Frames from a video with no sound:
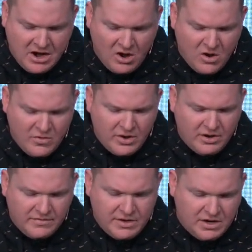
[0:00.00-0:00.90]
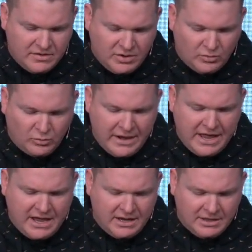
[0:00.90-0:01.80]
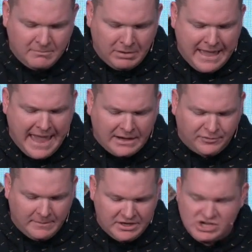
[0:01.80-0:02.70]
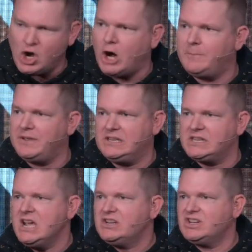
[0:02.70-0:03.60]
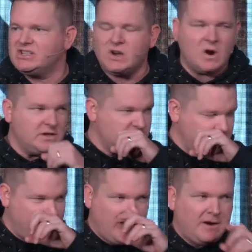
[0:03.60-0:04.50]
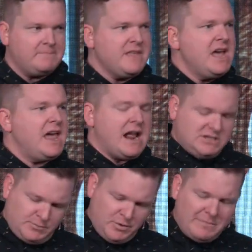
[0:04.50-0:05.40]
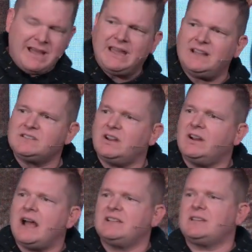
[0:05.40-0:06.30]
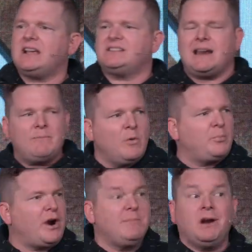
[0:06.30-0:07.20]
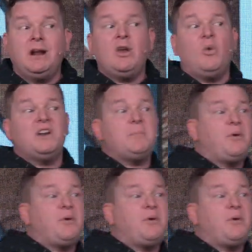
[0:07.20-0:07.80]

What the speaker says: And all the red and the black from the Sharpies just started smearing, and I just put my hands there, and I said, I'm going to pray, but I didn't know what